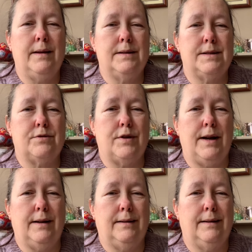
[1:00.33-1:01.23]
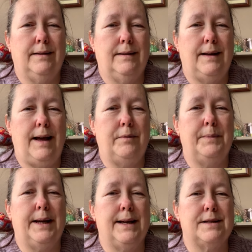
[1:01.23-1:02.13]
to try and help
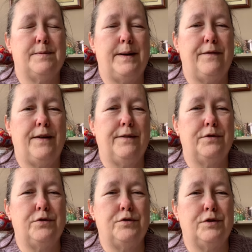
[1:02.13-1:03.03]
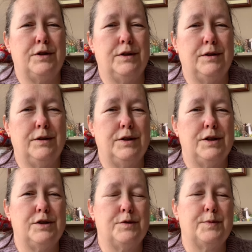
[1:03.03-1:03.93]
me get to my 500
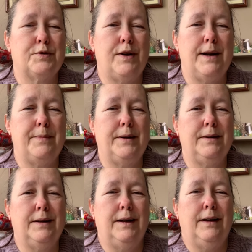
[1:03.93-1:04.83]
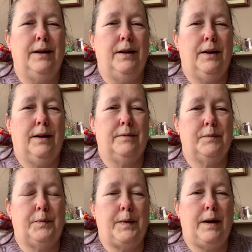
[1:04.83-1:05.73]
subscriber
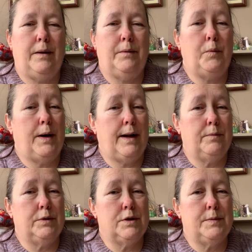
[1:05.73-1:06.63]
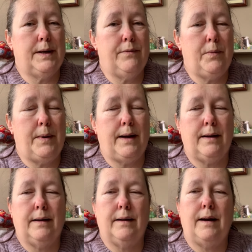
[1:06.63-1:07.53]
when I will do a giveaway.
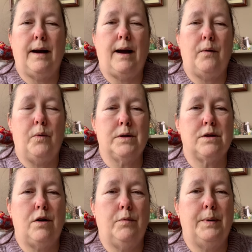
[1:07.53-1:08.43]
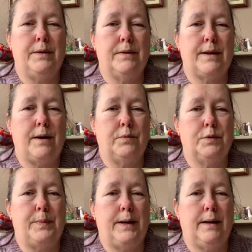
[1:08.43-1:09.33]
I was hoping that that would
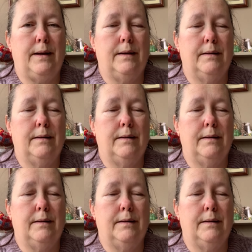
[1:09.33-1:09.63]
be